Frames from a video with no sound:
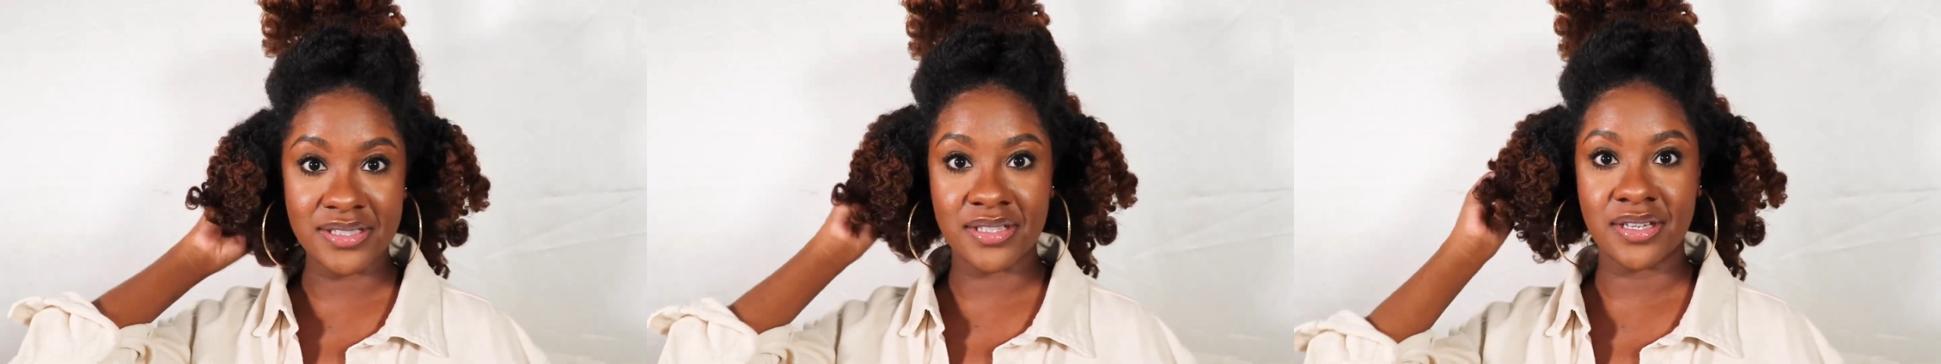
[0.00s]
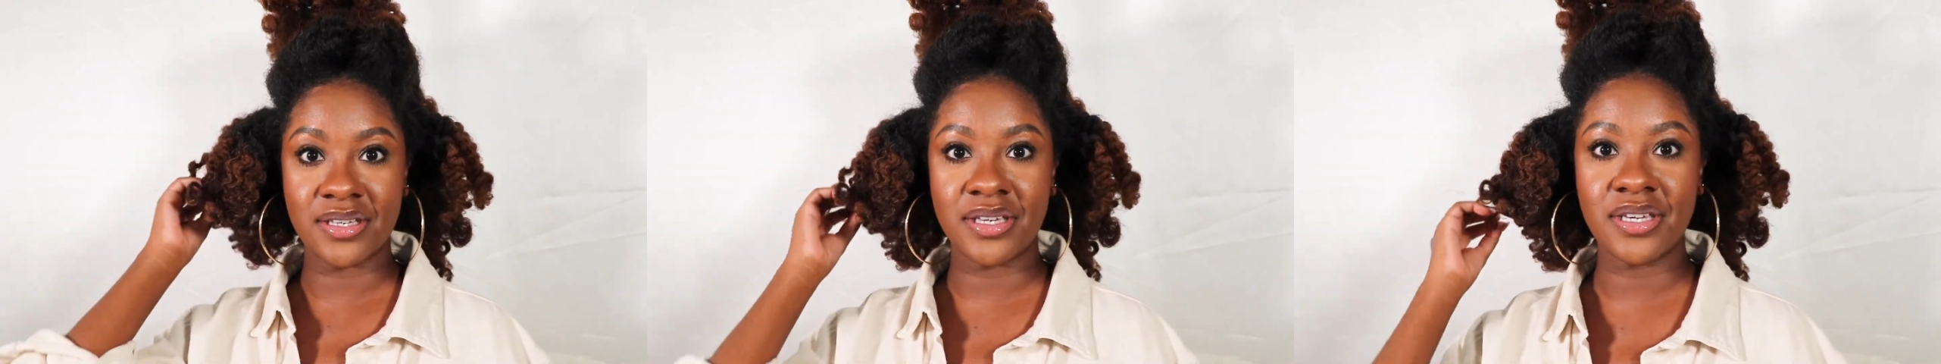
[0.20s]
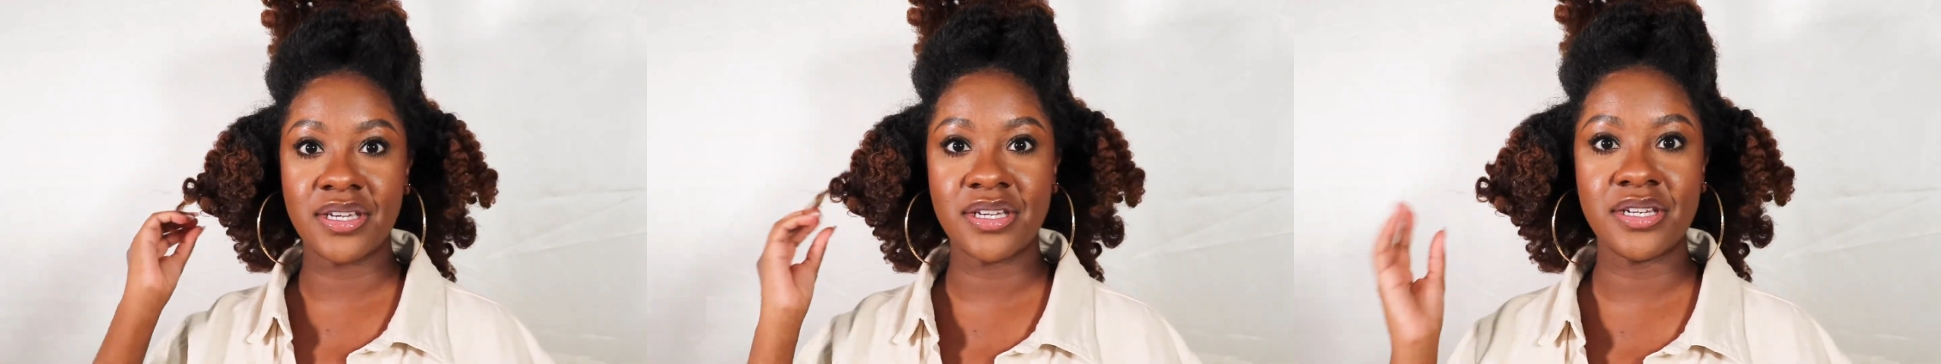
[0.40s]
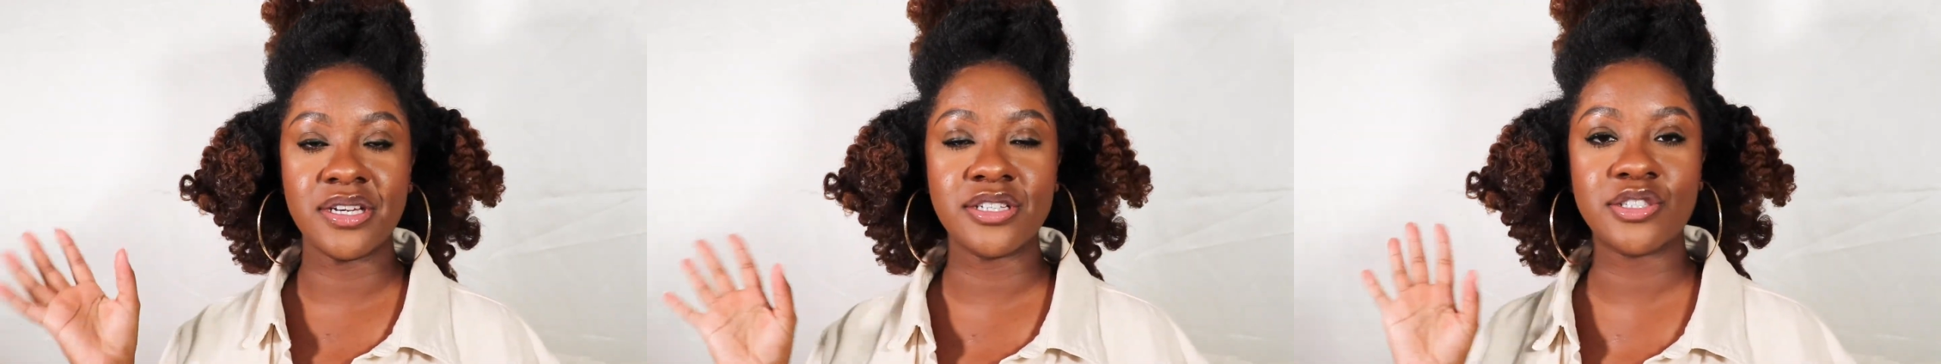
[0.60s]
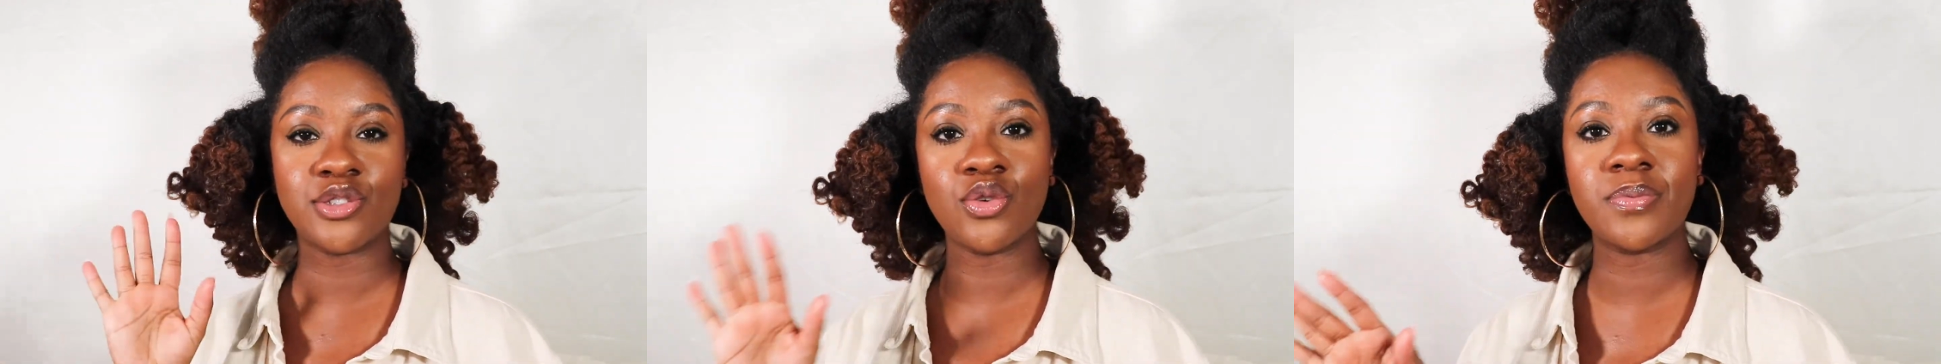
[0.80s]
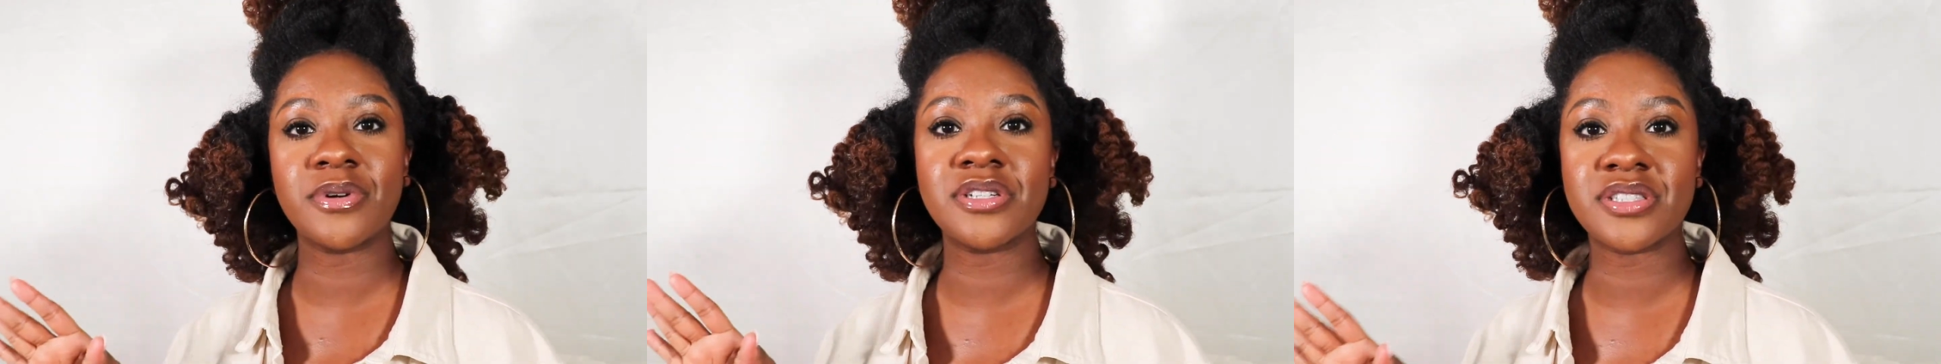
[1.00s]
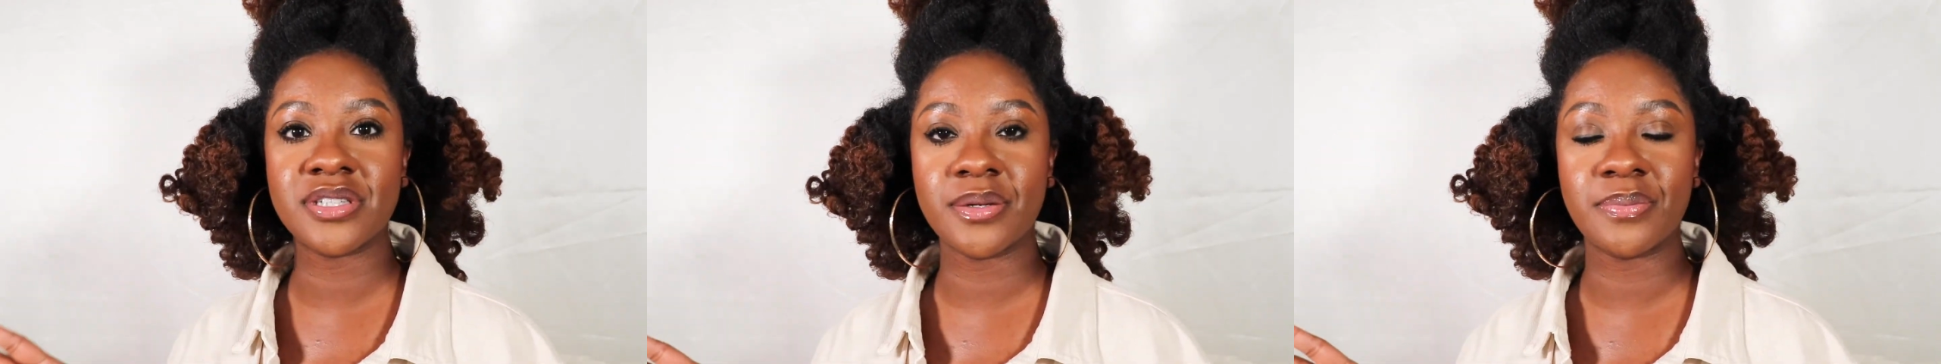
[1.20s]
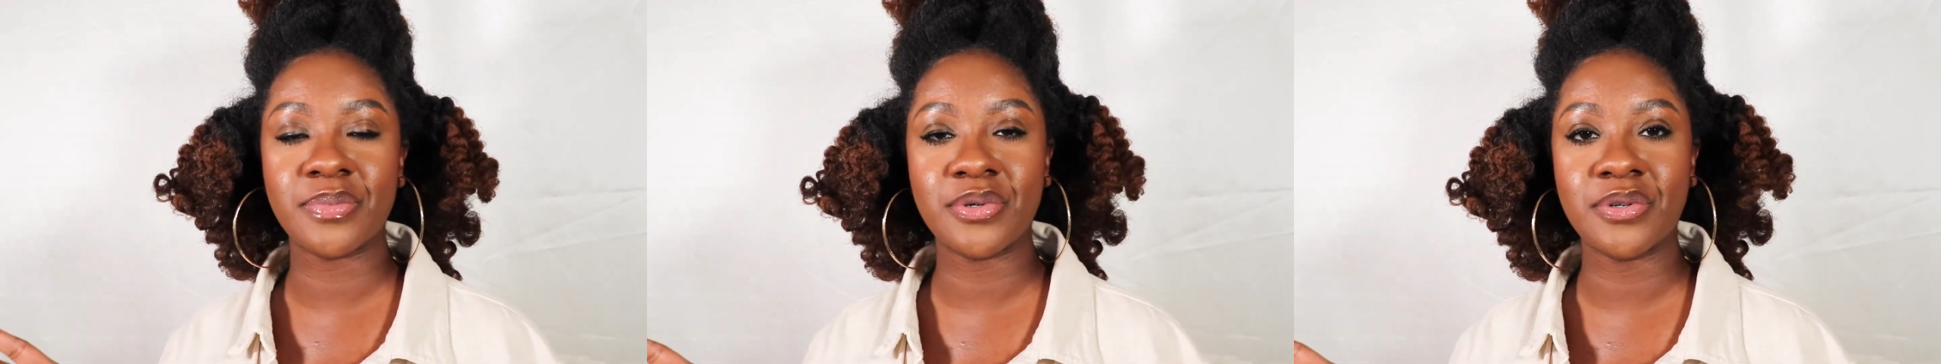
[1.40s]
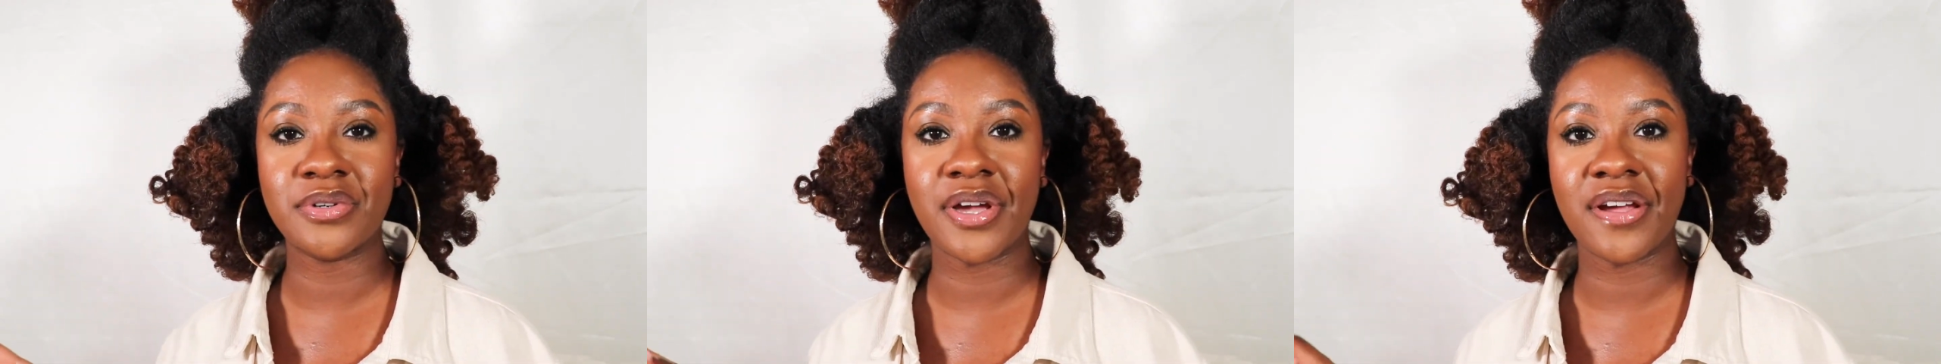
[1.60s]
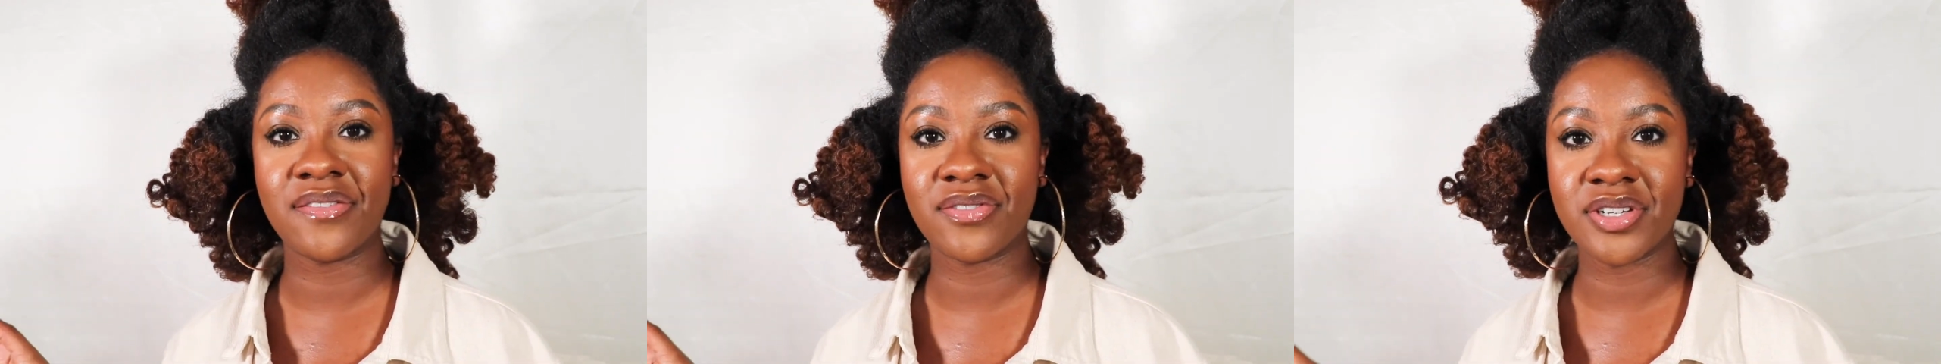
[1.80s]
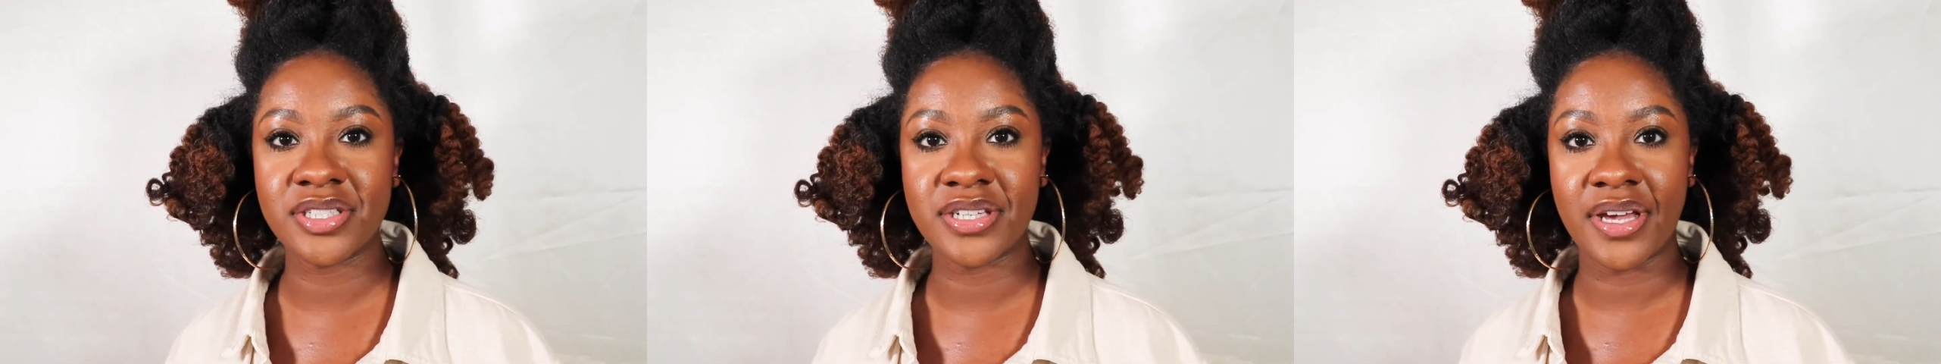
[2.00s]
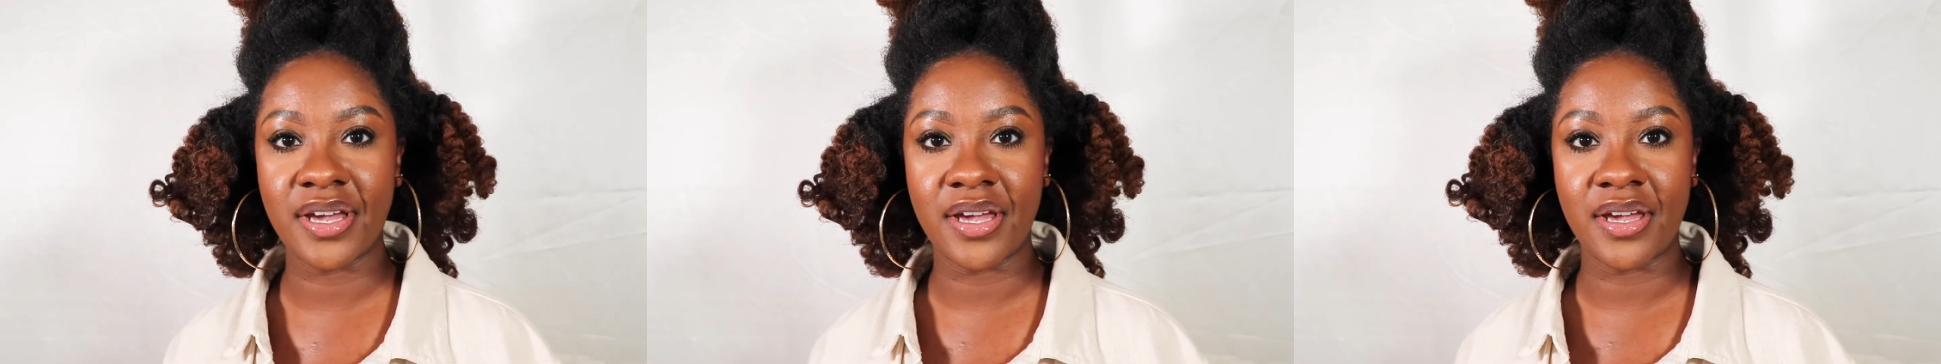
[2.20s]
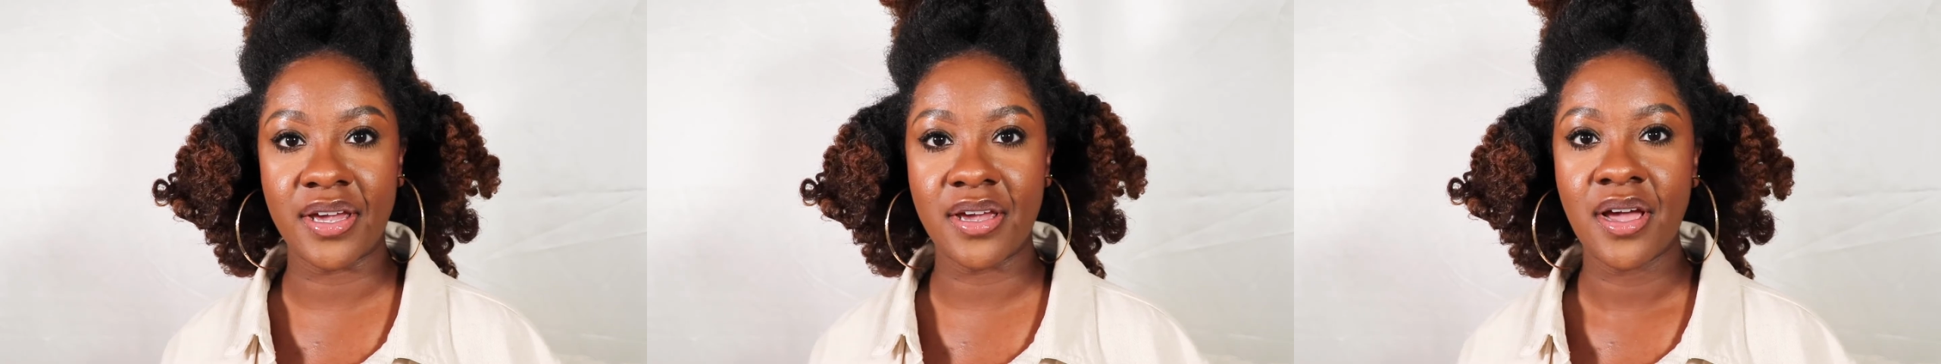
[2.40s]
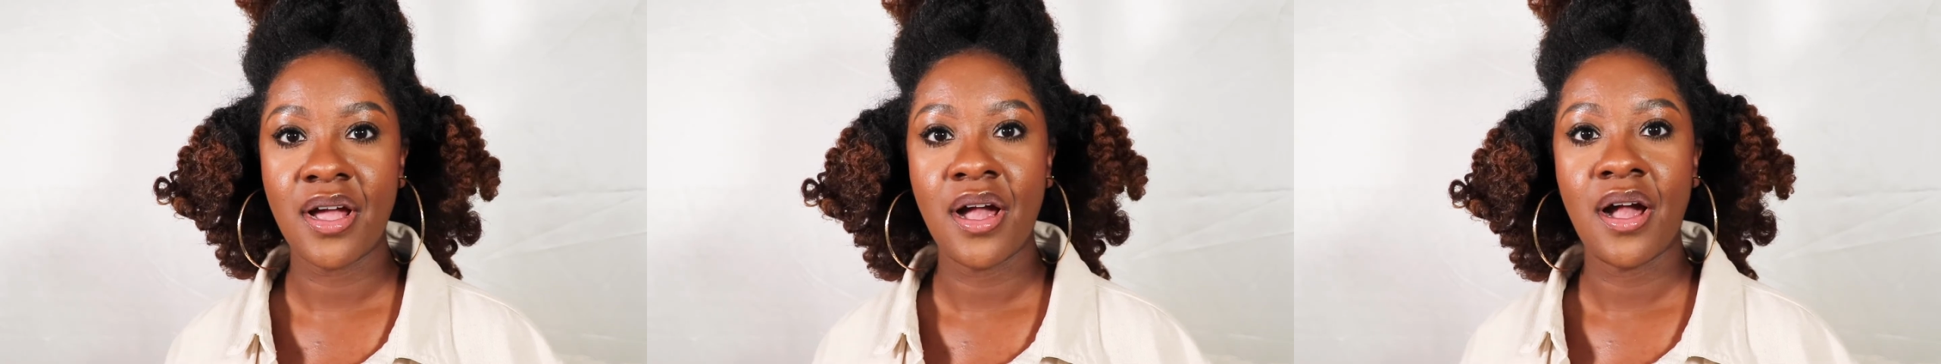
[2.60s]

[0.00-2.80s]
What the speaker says: Again, super simple, everyday